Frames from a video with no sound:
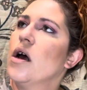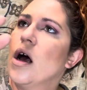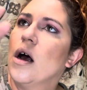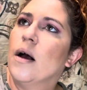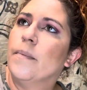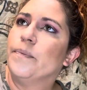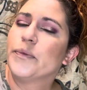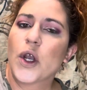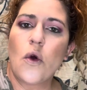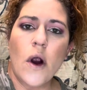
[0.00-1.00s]
um,
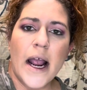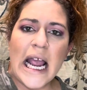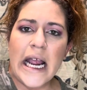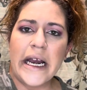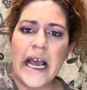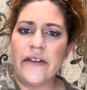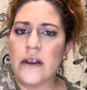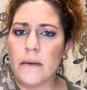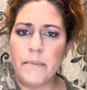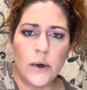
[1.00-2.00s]
crane and then
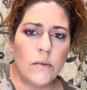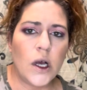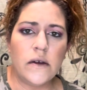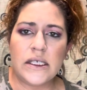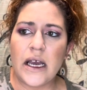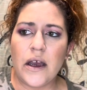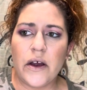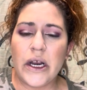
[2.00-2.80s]
the boom goes down.